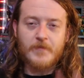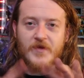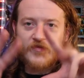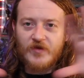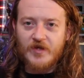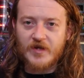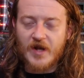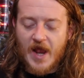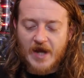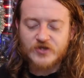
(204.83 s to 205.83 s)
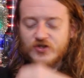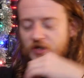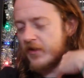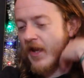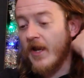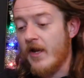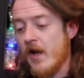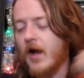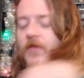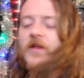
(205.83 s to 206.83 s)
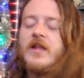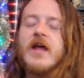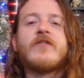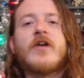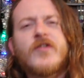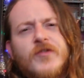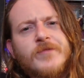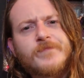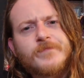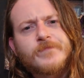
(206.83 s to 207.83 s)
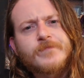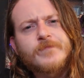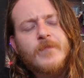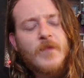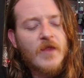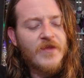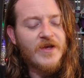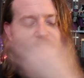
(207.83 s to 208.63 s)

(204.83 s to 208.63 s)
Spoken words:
Missing in an action. They left us. They